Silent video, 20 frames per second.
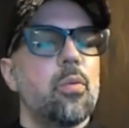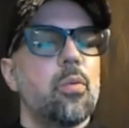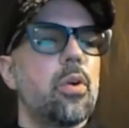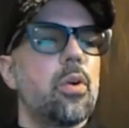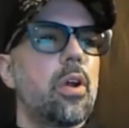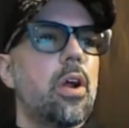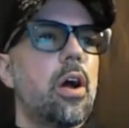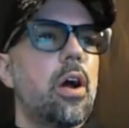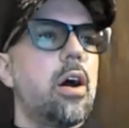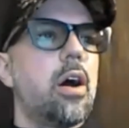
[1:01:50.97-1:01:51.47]

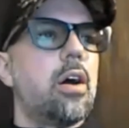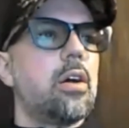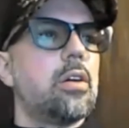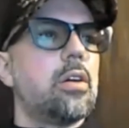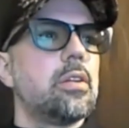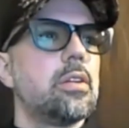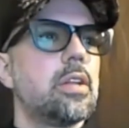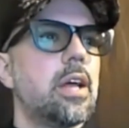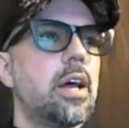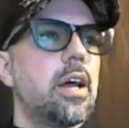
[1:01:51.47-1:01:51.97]
we're
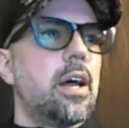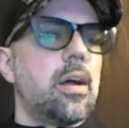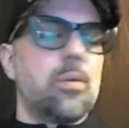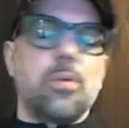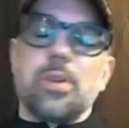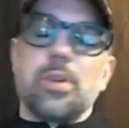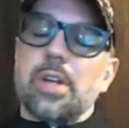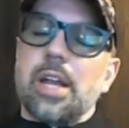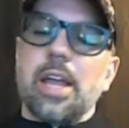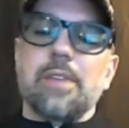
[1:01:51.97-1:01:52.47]

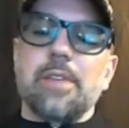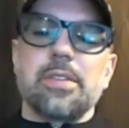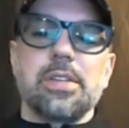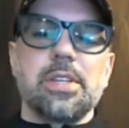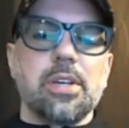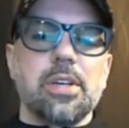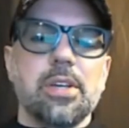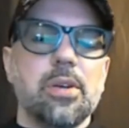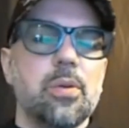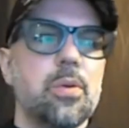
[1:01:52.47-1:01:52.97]
going to have to
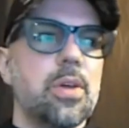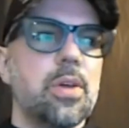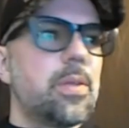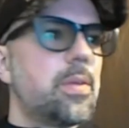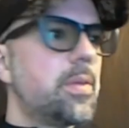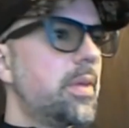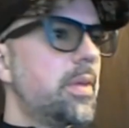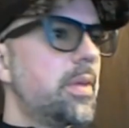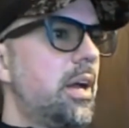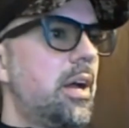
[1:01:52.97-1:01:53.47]
deal with
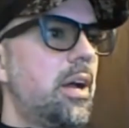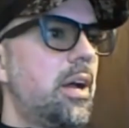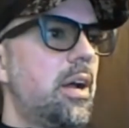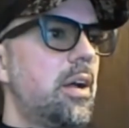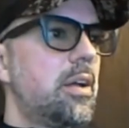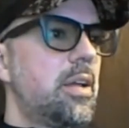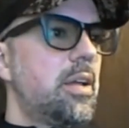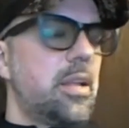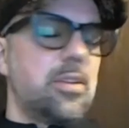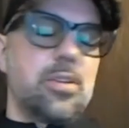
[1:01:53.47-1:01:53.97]

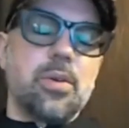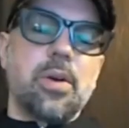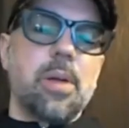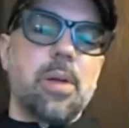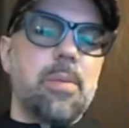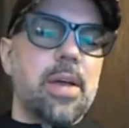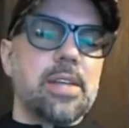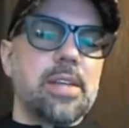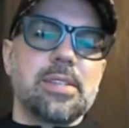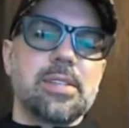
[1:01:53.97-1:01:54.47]
and do
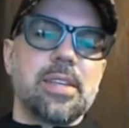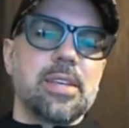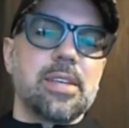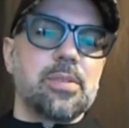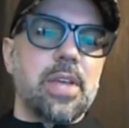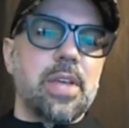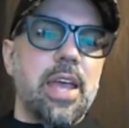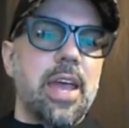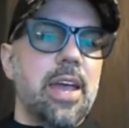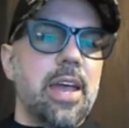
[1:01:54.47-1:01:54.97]
our best
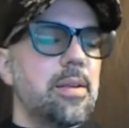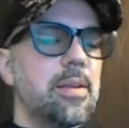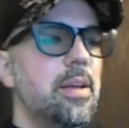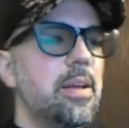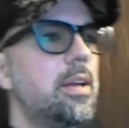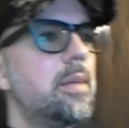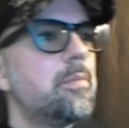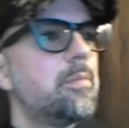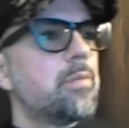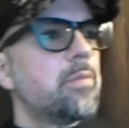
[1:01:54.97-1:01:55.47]
as we can.
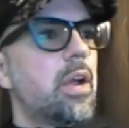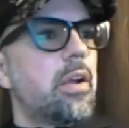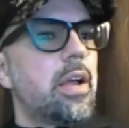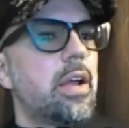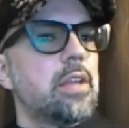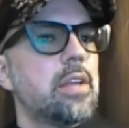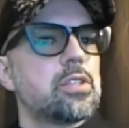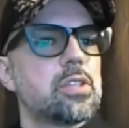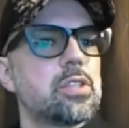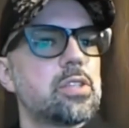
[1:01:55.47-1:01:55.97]
All
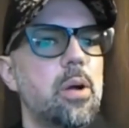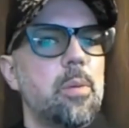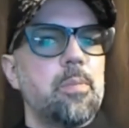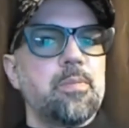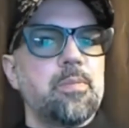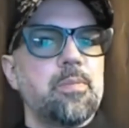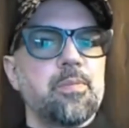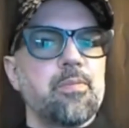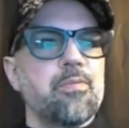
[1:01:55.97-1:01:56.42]
right, so